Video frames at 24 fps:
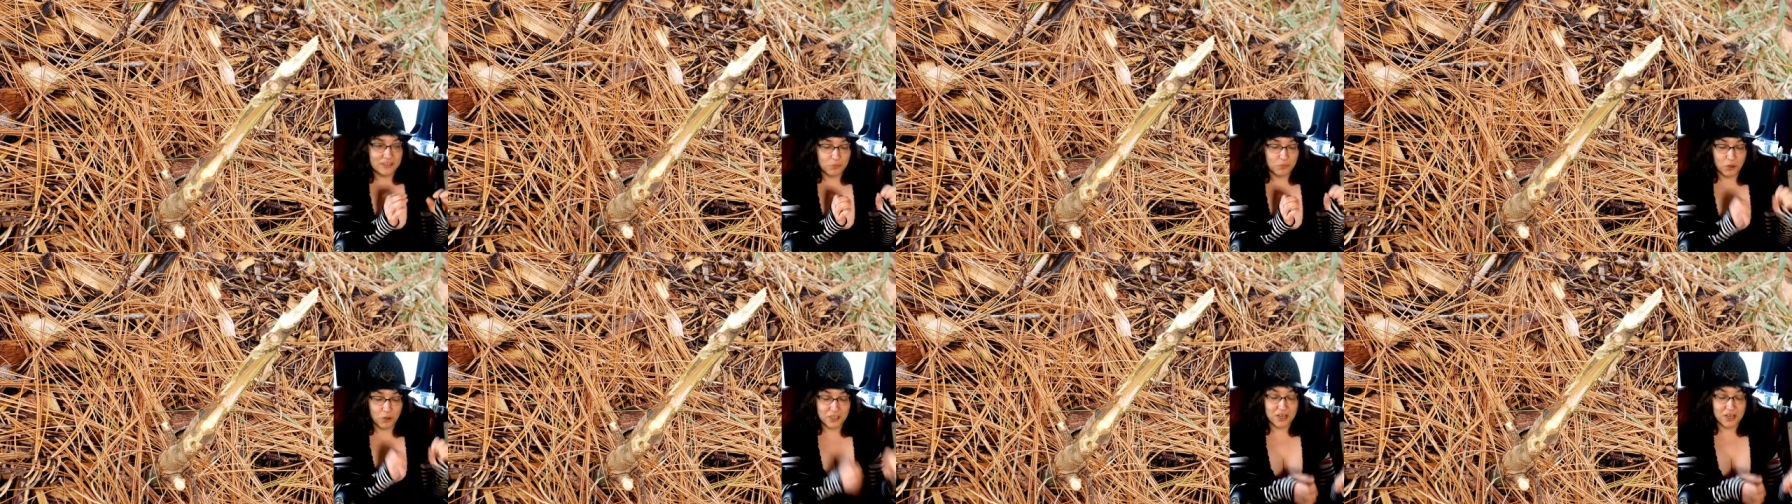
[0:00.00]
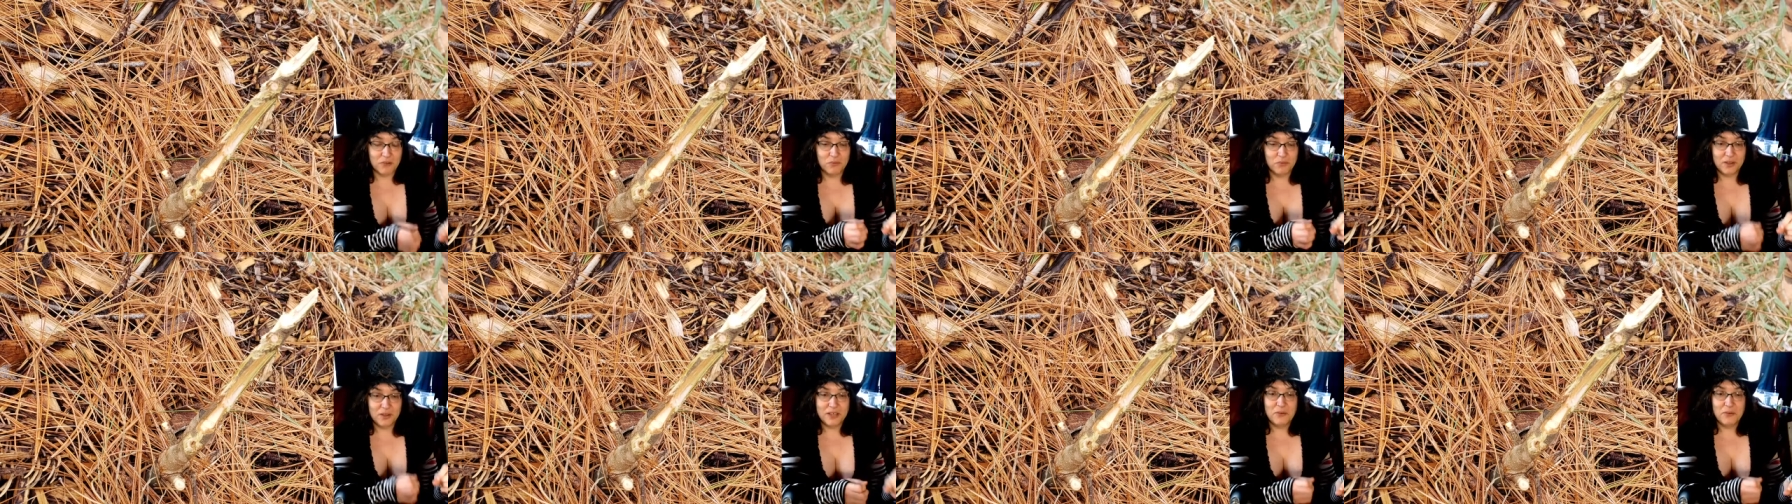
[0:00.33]
worked
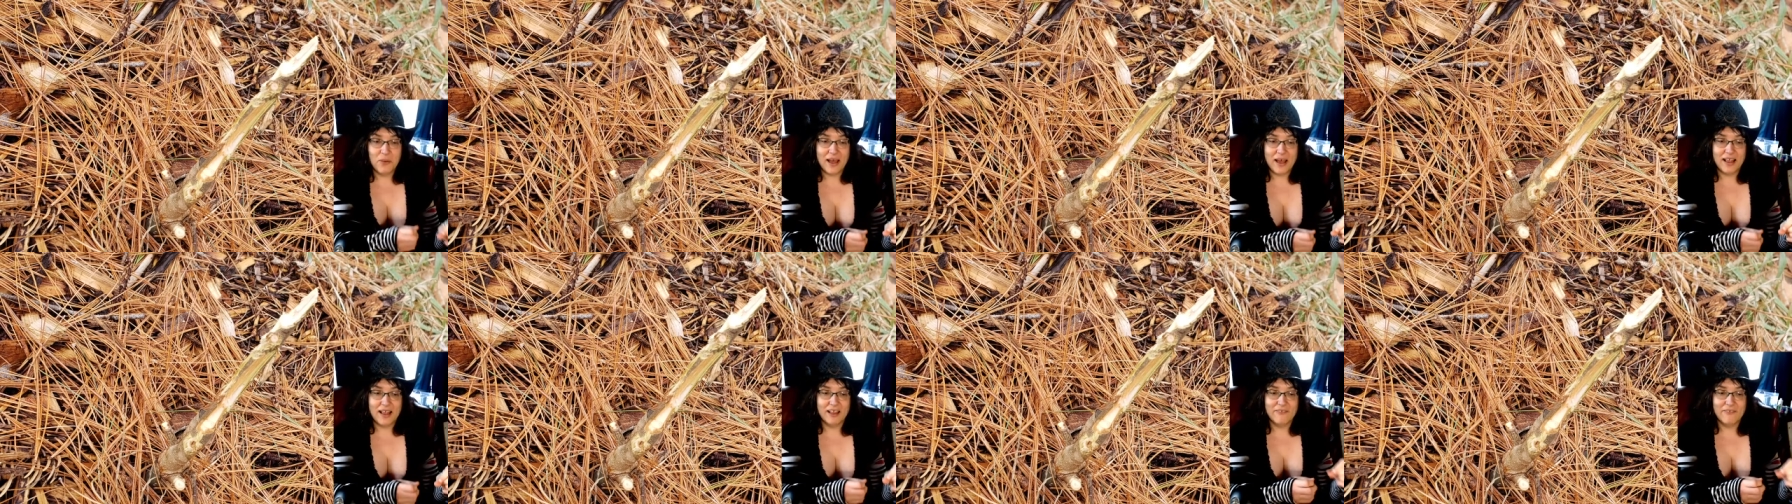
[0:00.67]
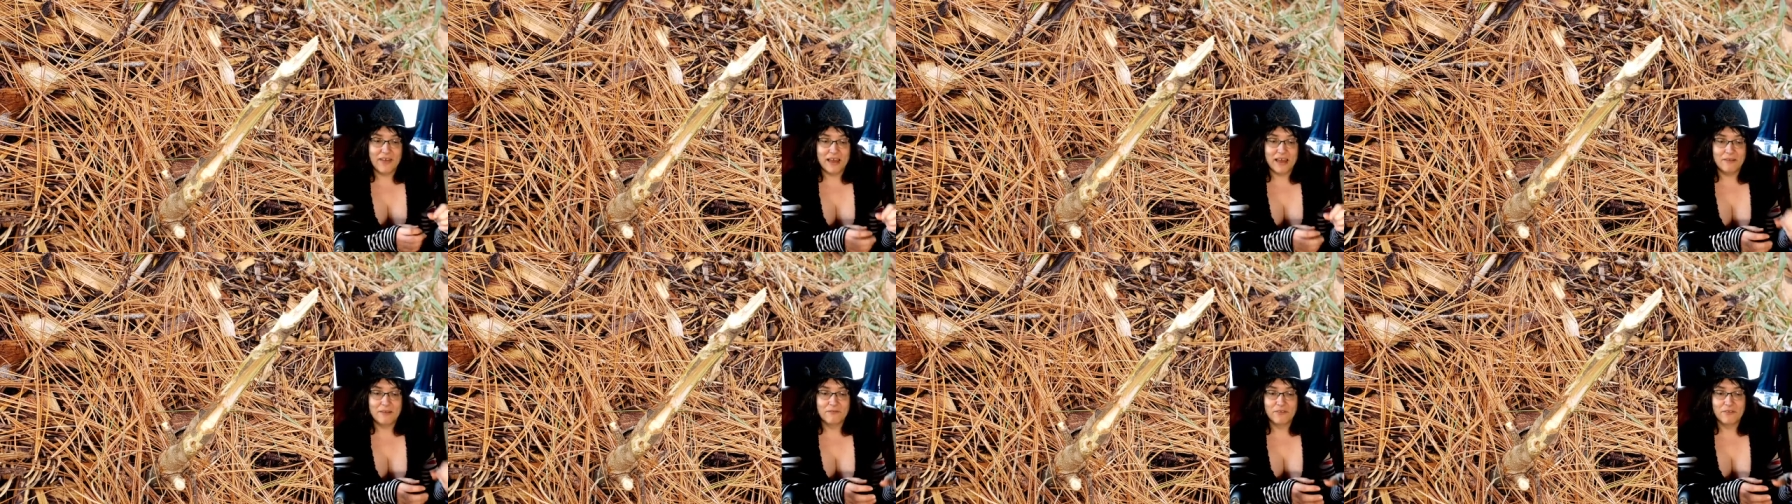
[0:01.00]
out really well. I've
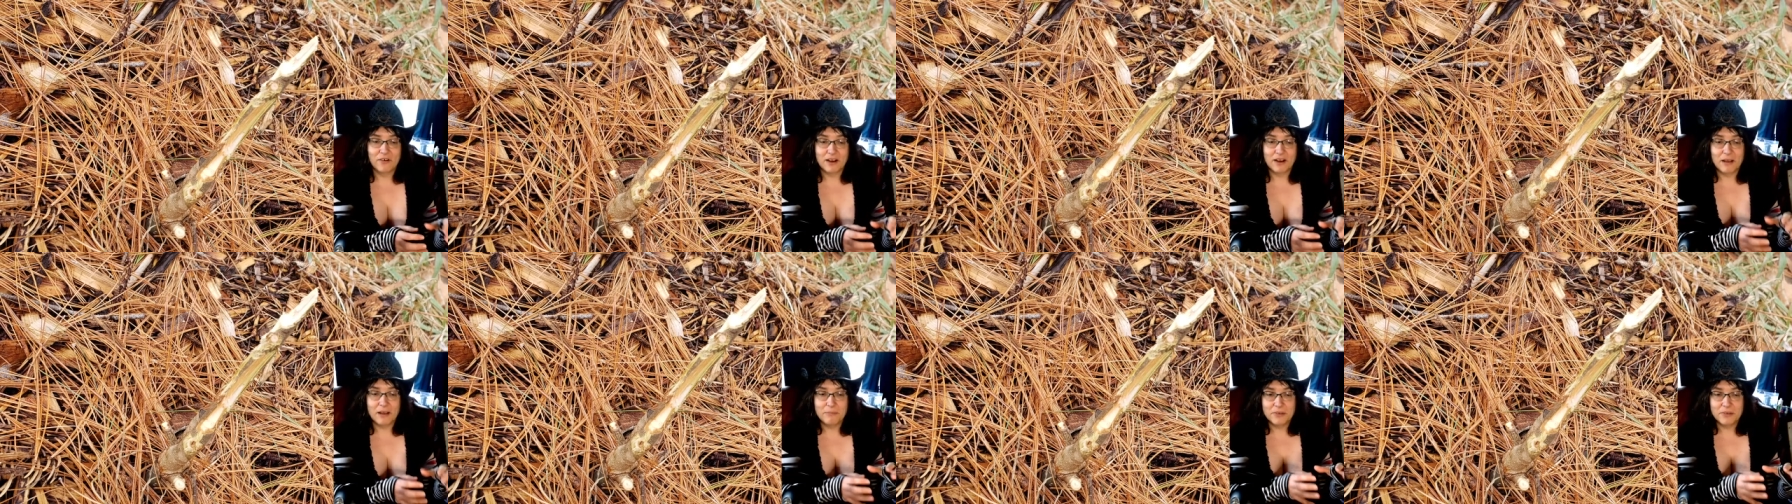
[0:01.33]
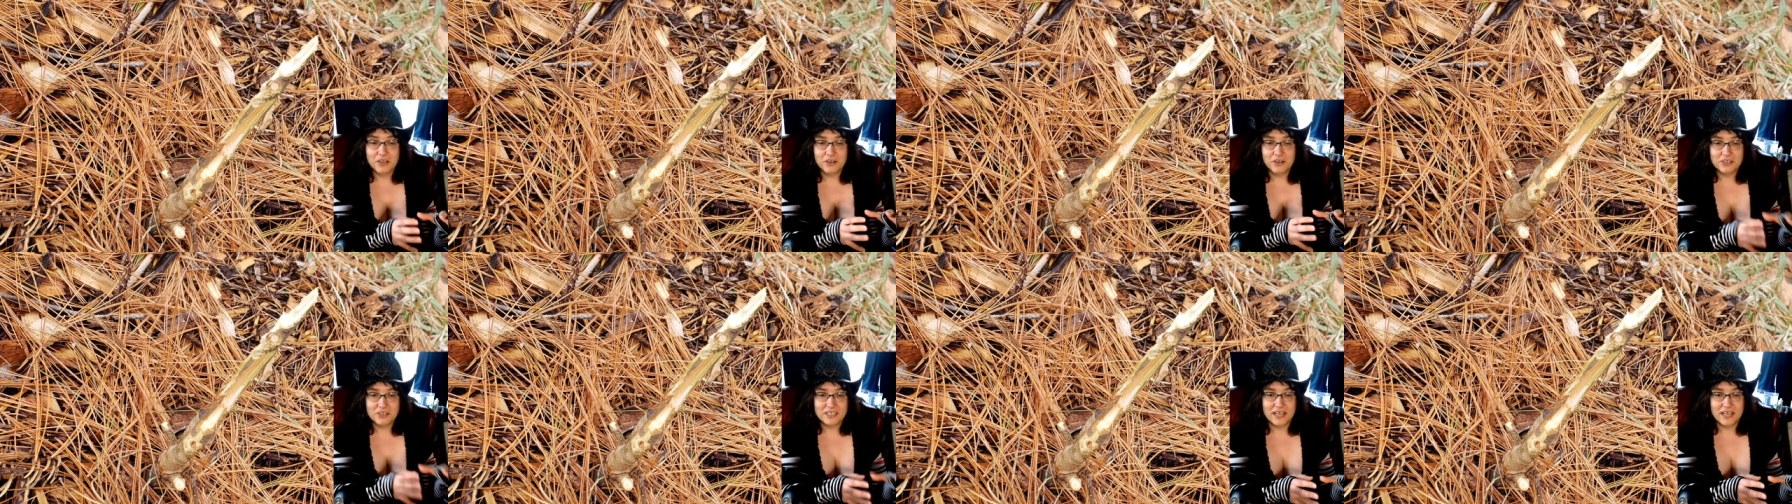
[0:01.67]
had them for a couple
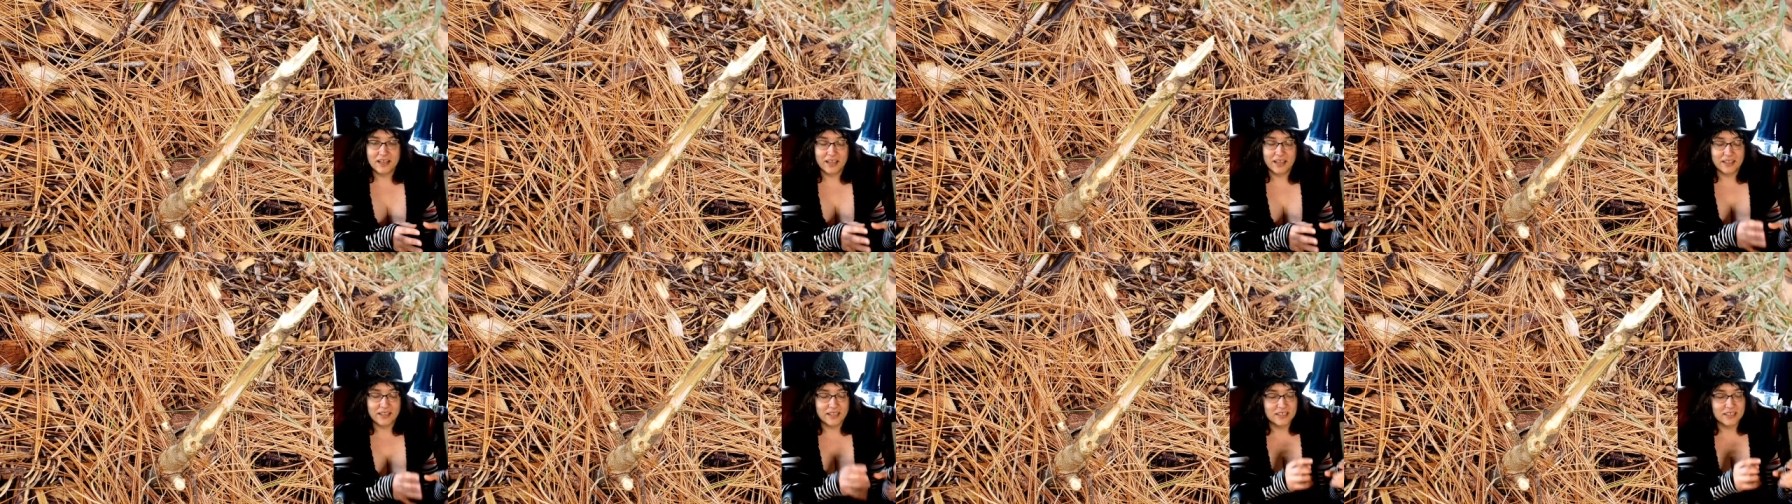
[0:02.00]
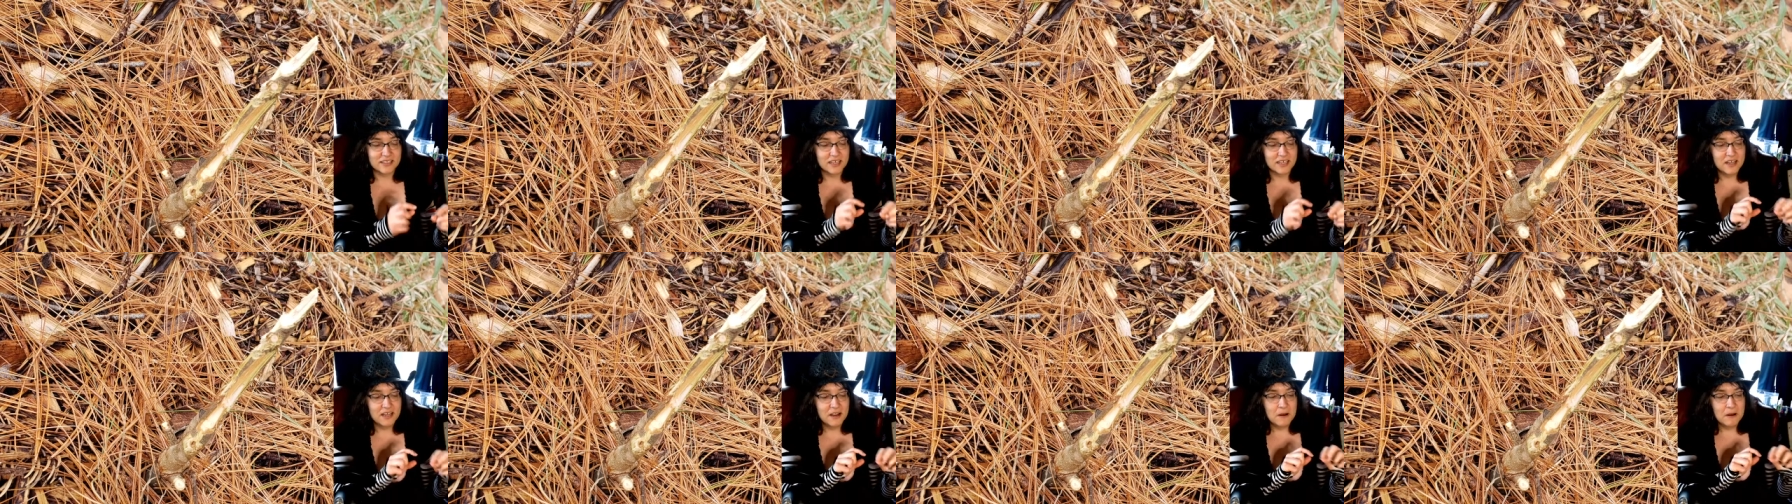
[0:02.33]
years now like
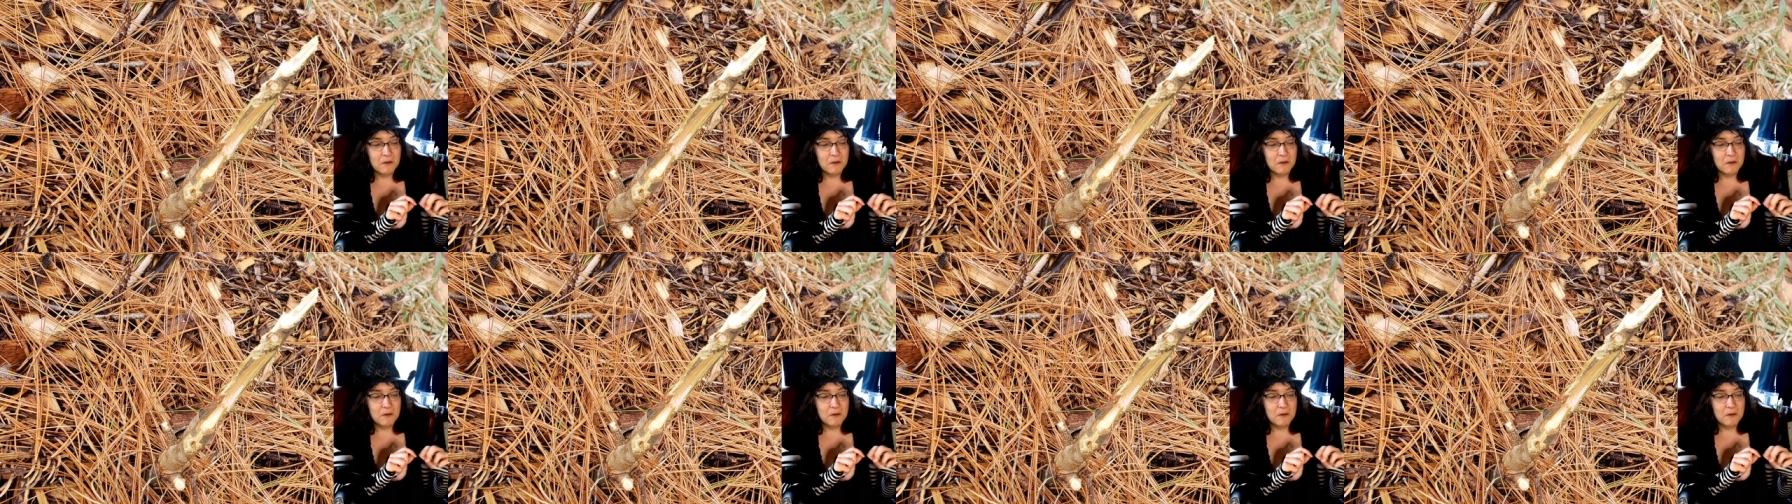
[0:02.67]
this,